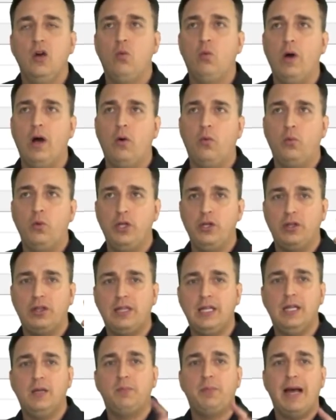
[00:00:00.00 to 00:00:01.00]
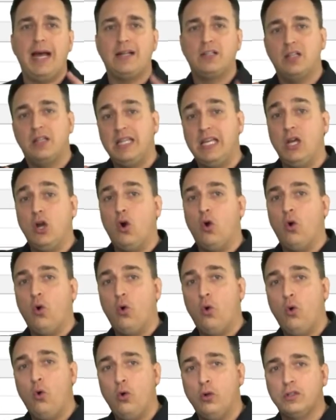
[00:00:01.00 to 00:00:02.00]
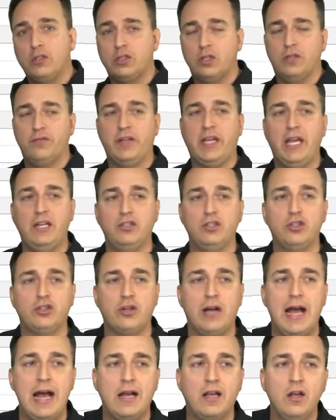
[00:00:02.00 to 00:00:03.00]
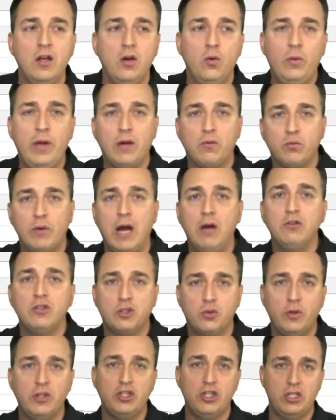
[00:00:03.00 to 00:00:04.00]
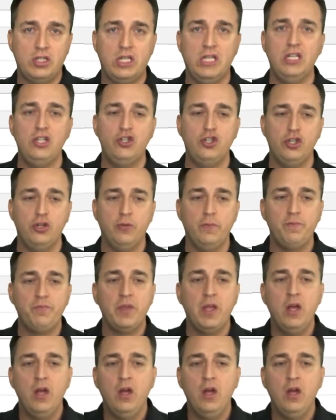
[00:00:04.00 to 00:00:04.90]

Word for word: Well, when you think back to the old certification track, we had route, switch, and T shoot.